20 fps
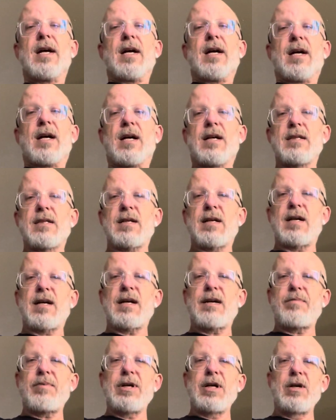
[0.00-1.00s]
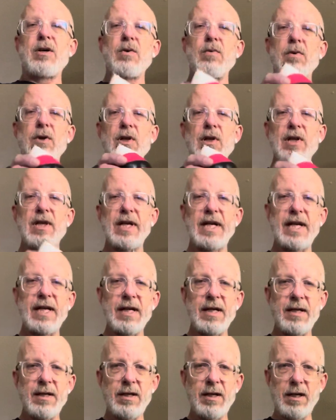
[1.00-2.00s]
a top will
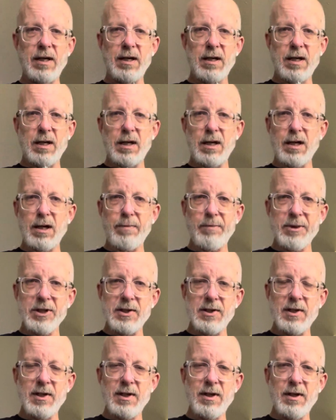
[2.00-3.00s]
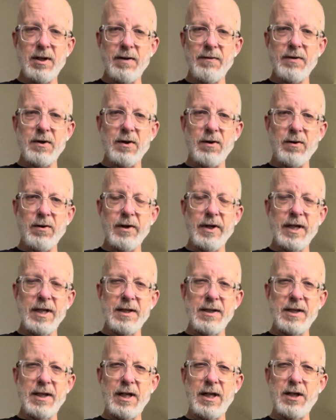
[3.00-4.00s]
land opposite of the
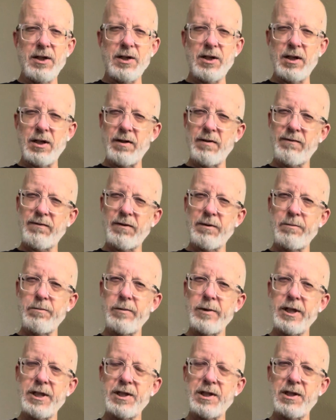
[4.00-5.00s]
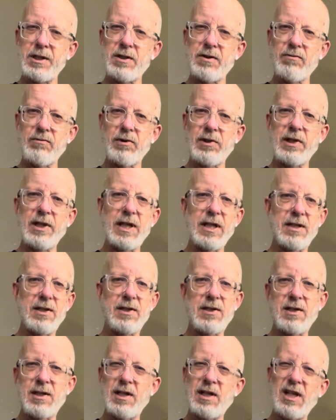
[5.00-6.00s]
orientation from which it's
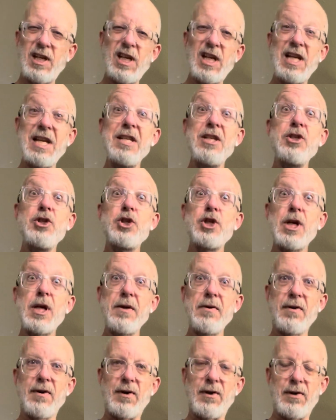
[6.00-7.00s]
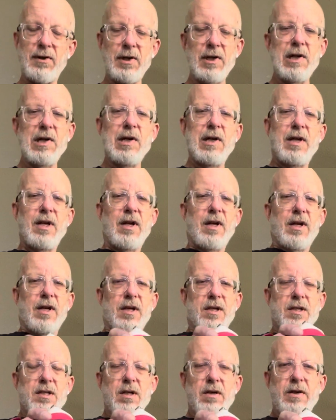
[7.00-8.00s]
released in general.
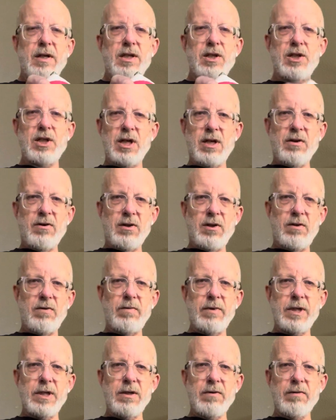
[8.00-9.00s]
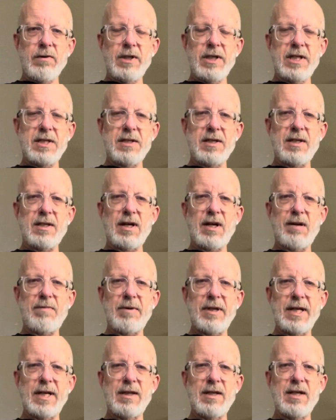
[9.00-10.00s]
So in general, when you release a top
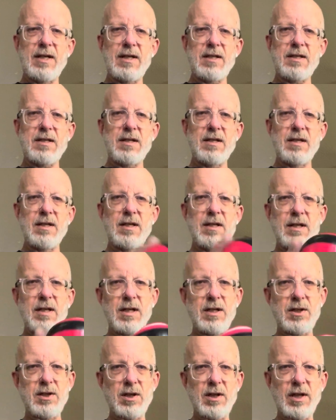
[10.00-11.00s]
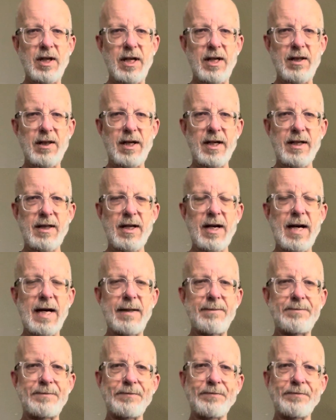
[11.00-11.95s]
like this, it should land like that.